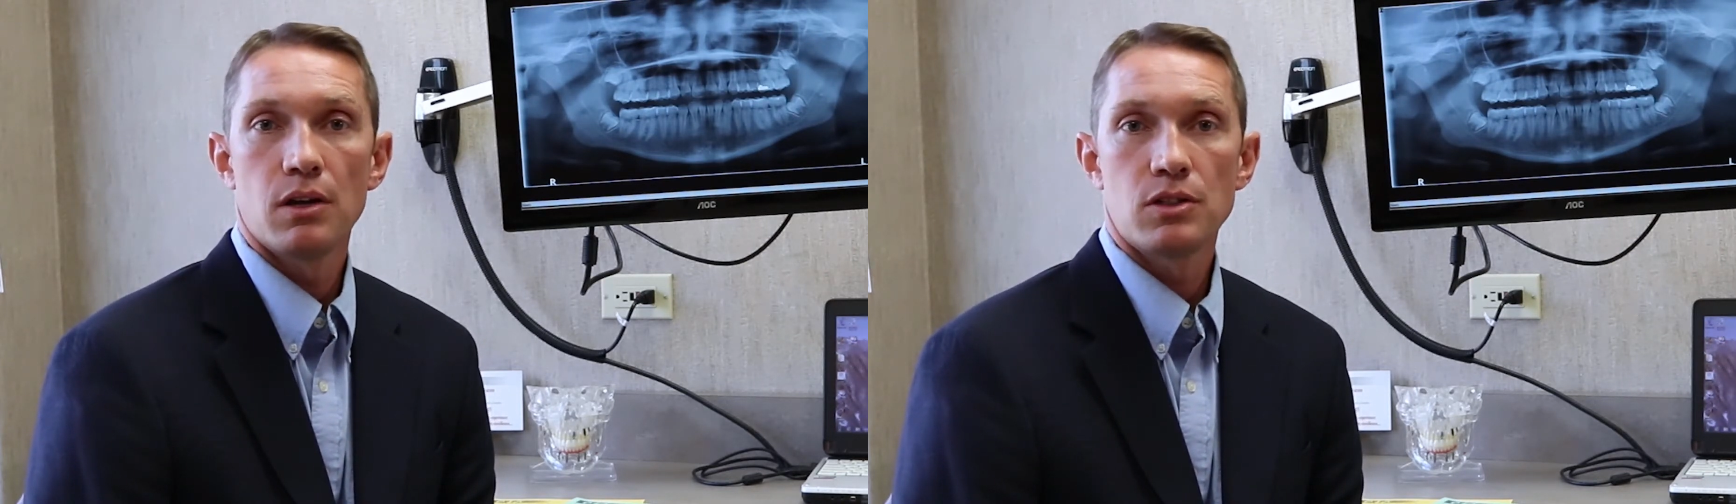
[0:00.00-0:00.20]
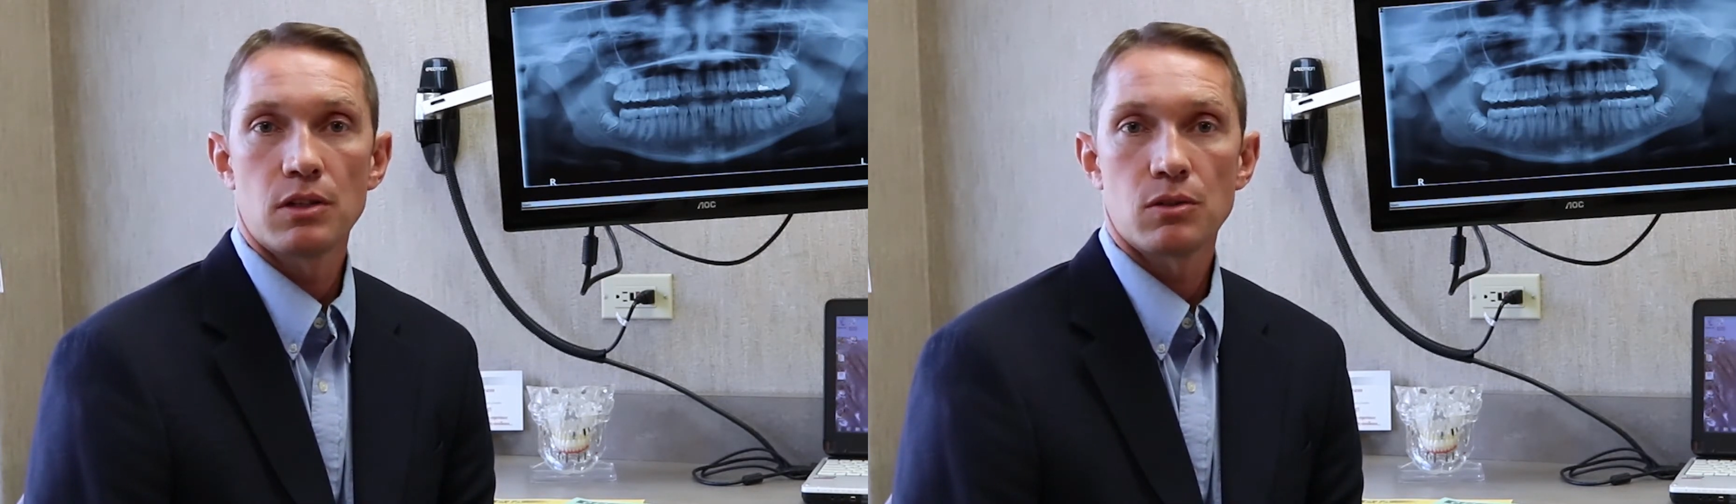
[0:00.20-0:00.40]

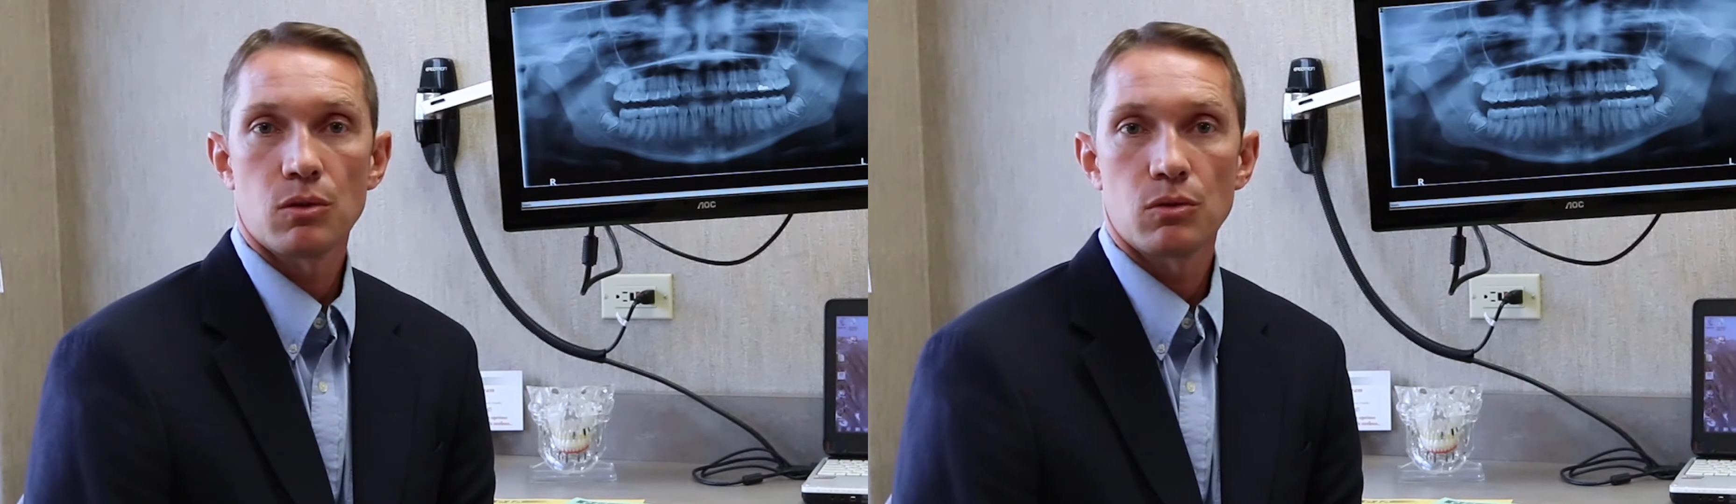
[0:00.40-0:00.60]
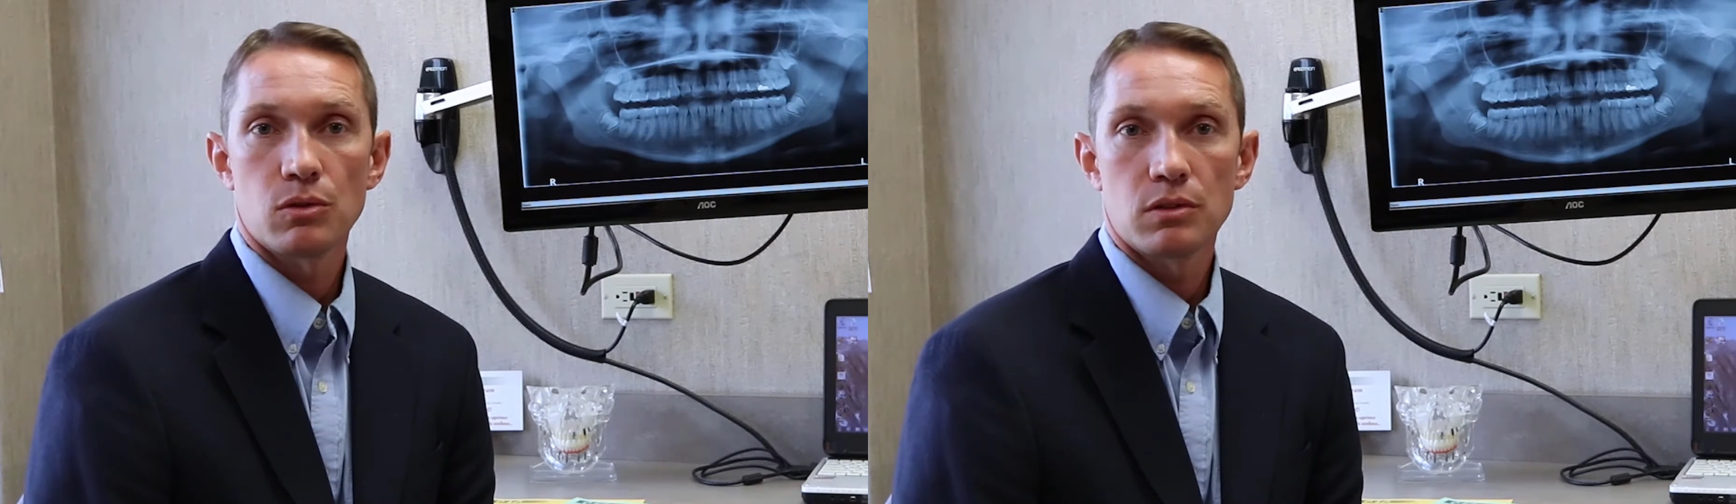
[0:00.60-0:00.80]

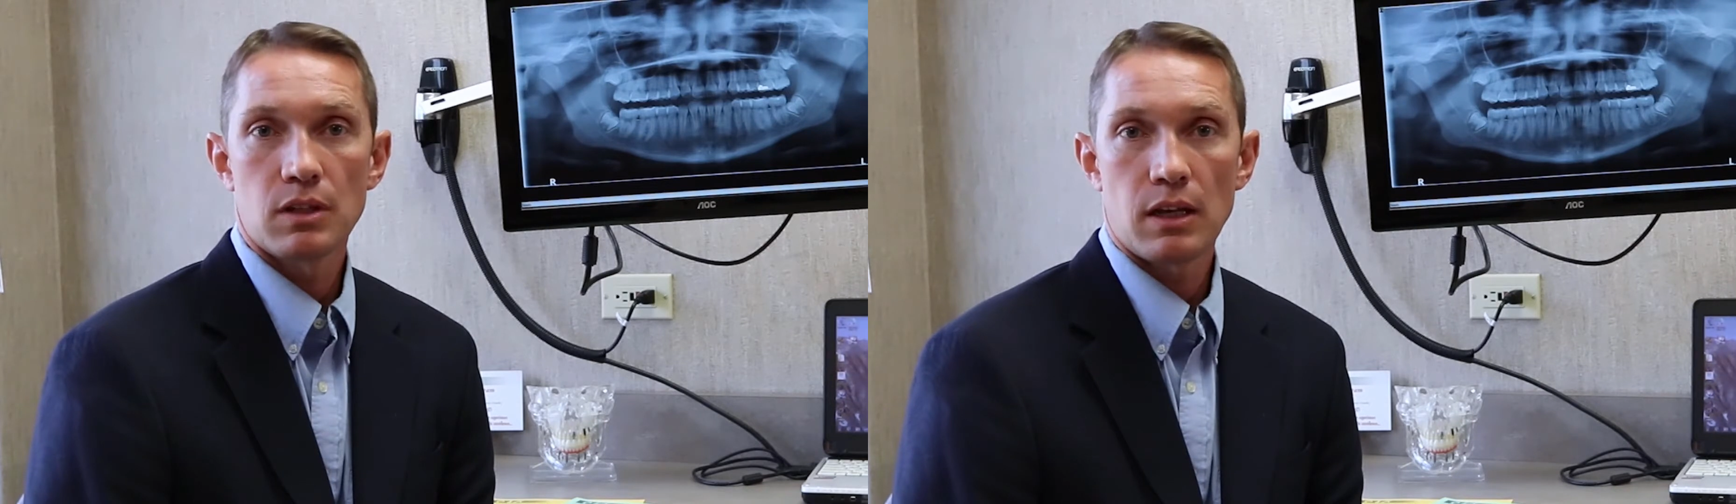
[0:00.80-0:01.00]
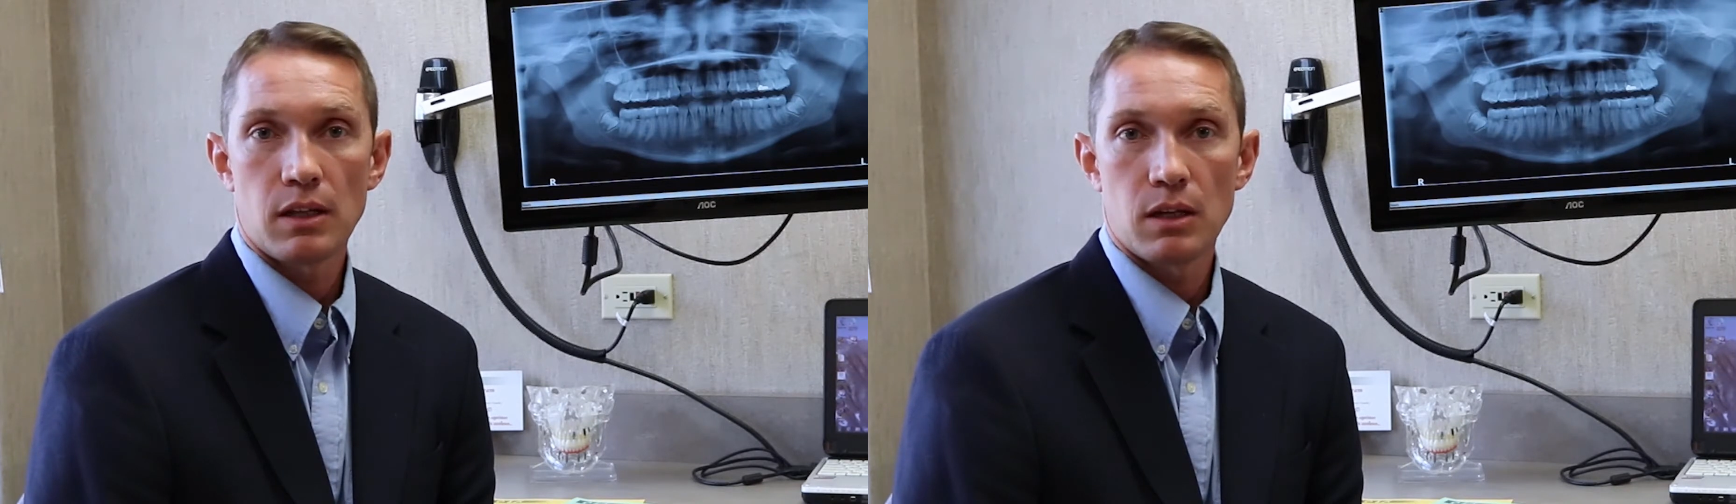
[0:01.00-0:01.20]
gentle
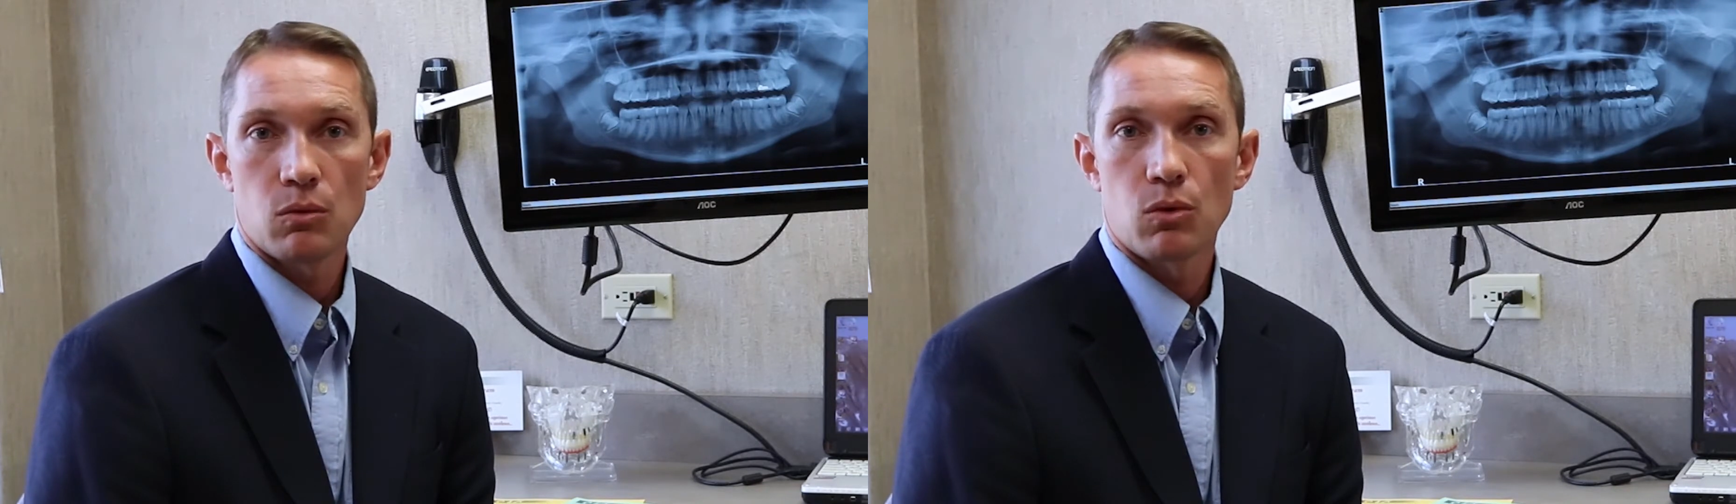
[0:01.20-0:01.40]
saline